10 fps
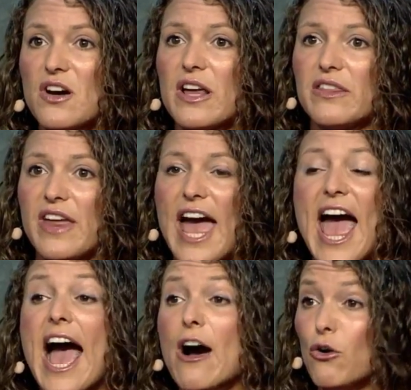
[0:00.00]
on the
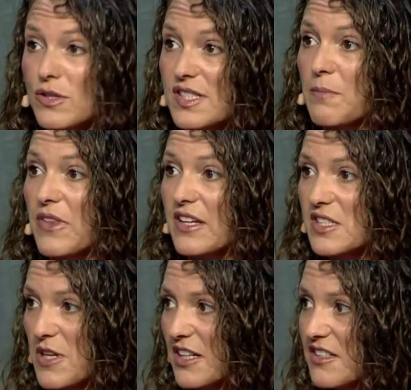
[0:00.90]
how something
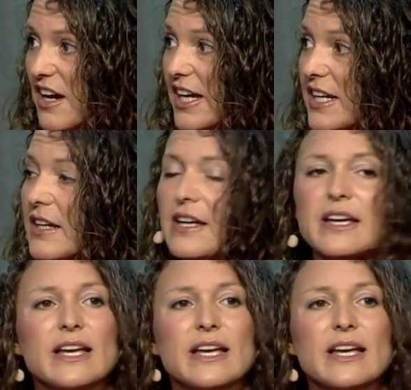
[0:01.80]
is being done.